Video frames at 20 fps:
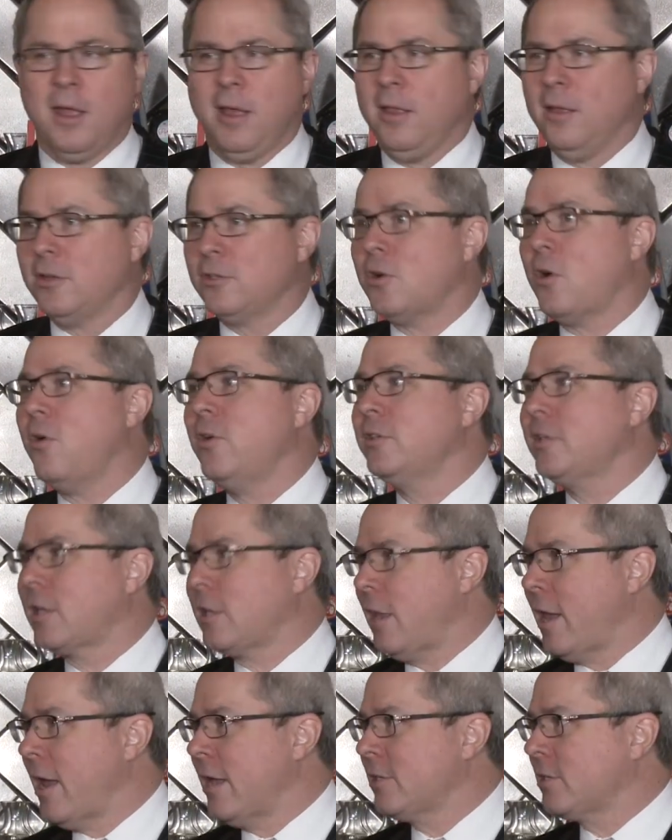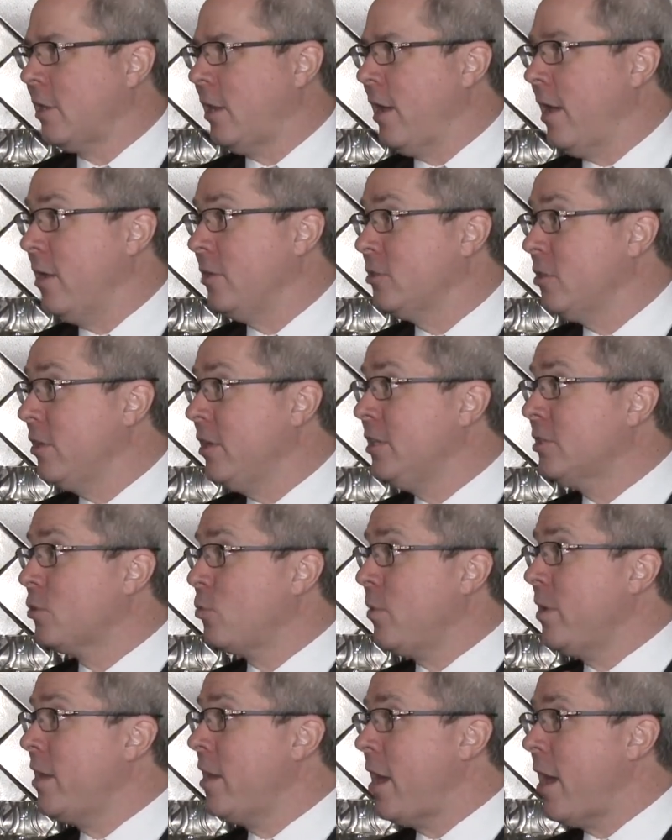There's always the class clown. So these
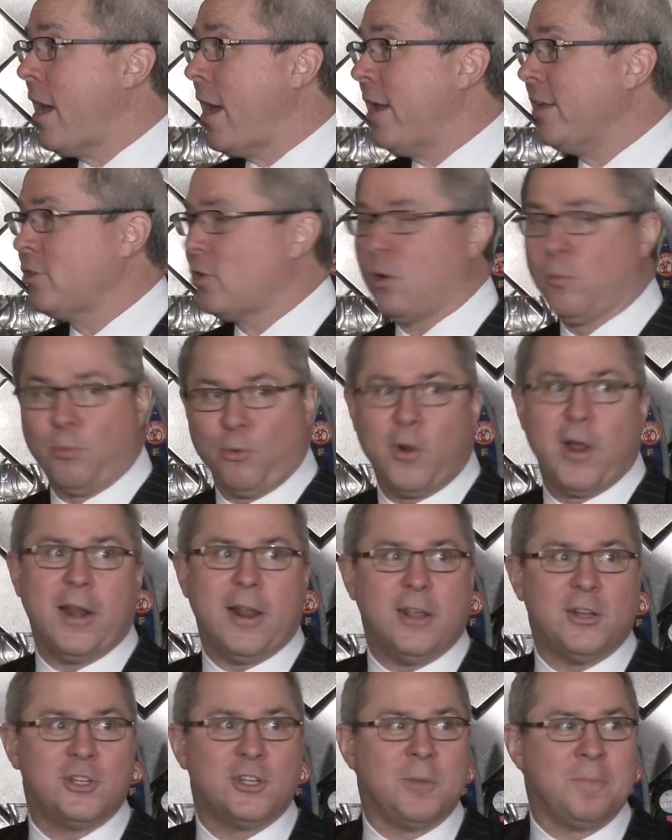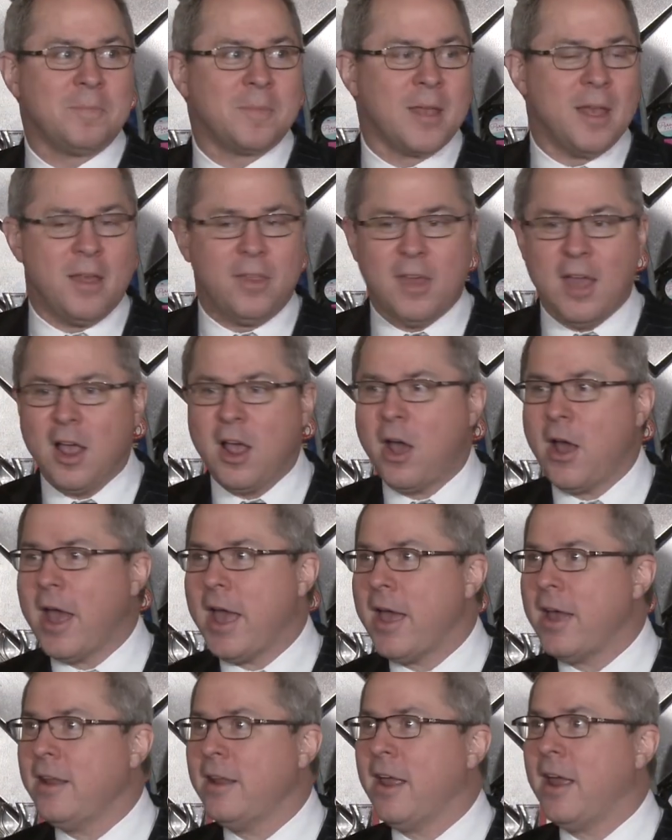3 guys, they were British. They go
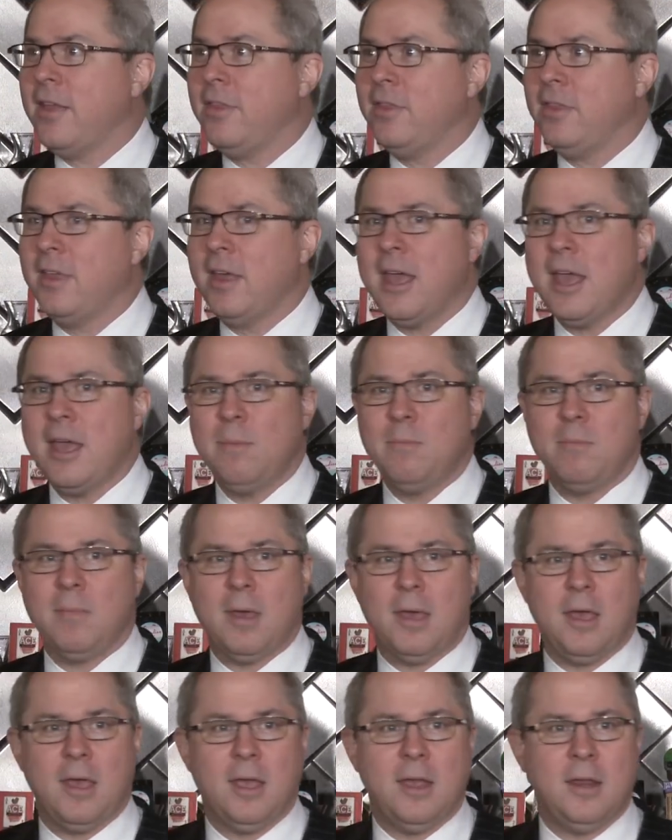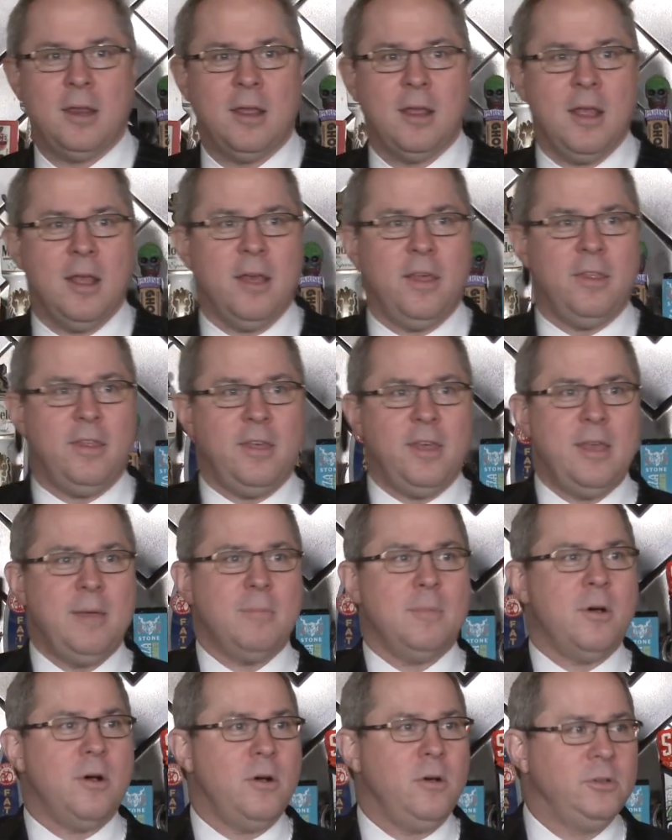ahead and they made the
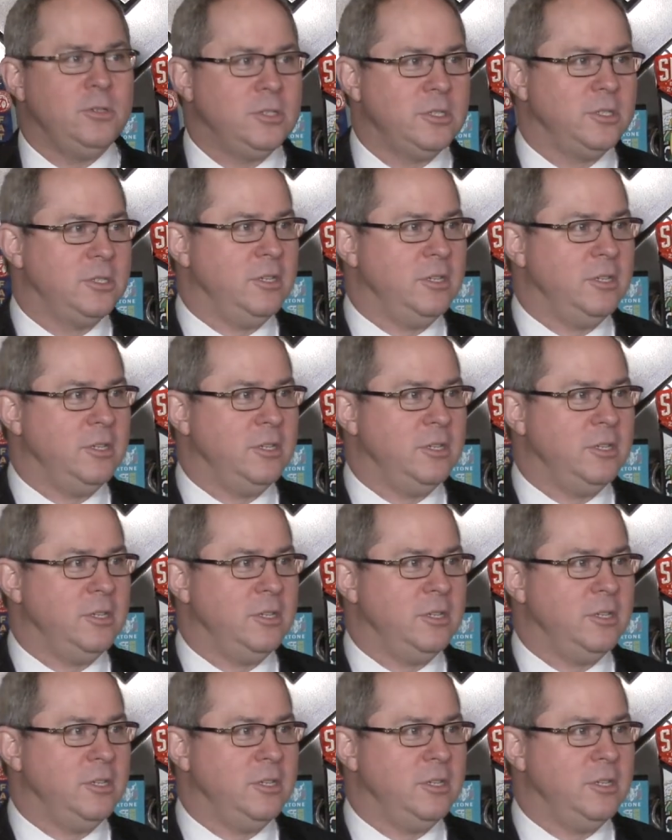most